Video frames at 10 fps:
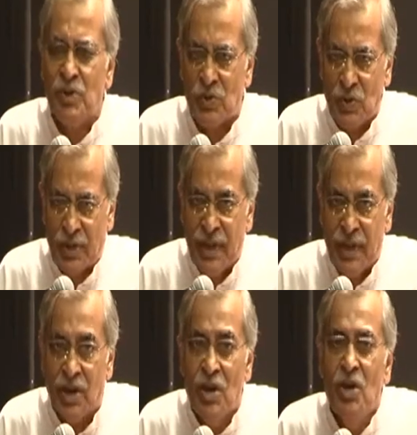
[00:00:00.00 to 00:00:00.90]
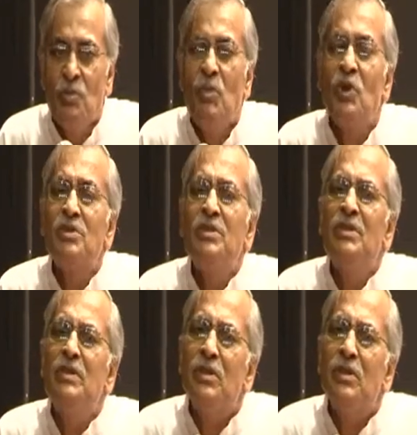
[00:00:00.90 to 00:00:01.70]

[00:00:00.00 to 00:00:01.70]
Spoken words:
we should think. Because in